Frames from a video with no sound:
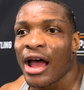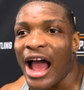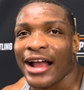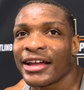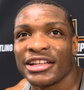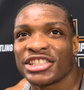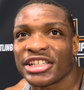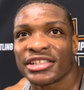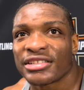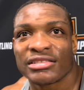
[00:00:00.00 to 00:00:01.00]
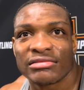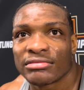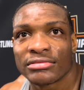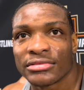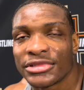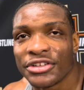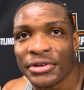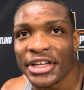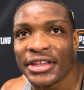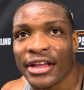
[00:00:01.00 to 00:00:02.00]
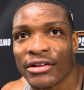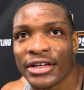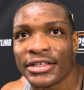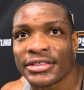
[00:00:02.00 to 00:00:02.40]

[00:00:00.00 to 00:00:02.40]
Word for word: I couldn't just do anything on it.